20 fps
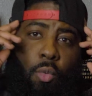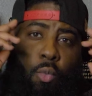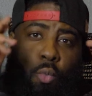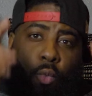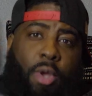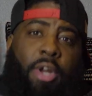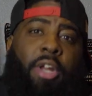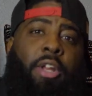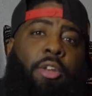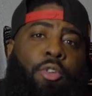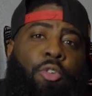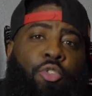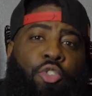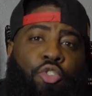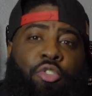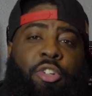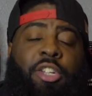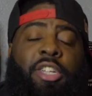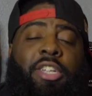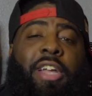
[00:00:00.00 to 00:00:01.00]
What it do,
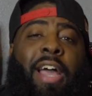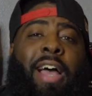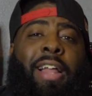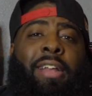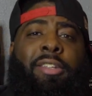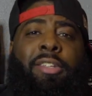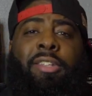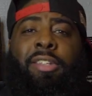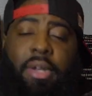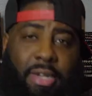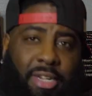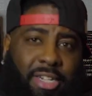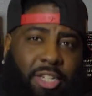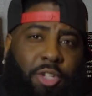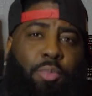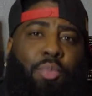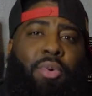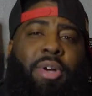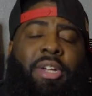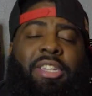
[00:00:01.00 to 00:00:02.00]
street scholars? This
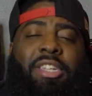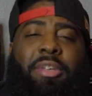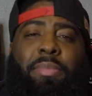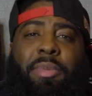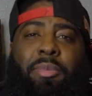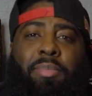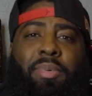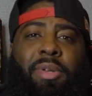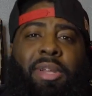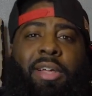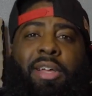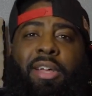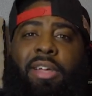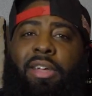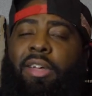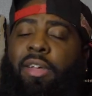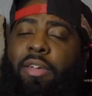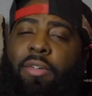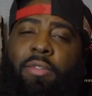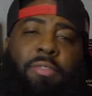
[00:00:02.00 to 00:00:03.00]
your boy Timmy the
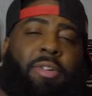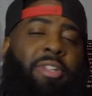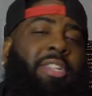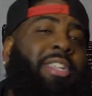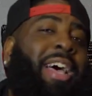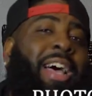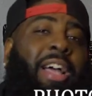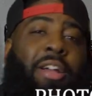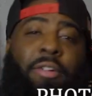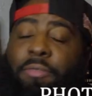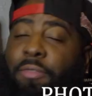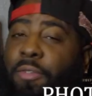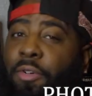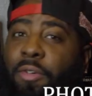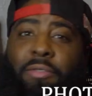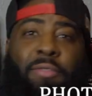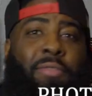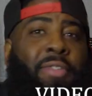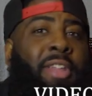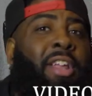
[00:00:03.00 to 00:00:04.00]
Plug,
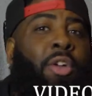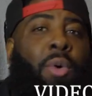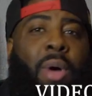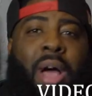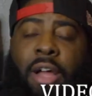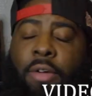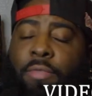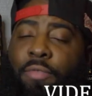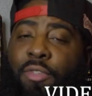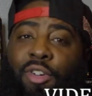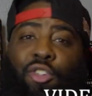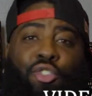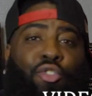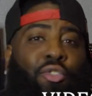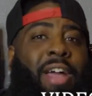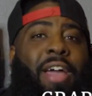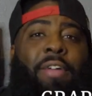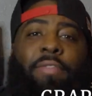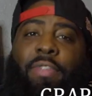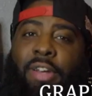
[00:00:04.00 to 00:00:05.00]
photographer, videographer,
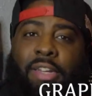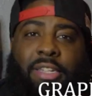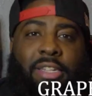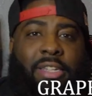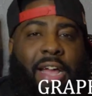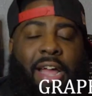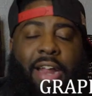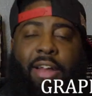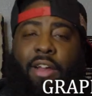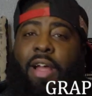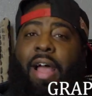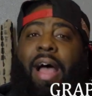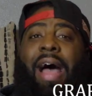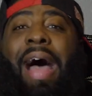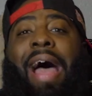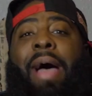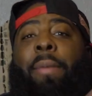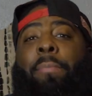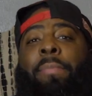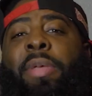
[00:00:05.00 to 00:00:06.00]
graphic designer.
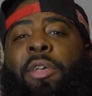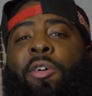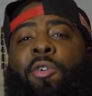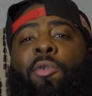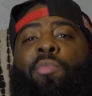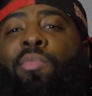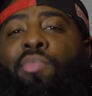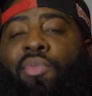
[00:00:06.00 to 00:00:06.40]
I build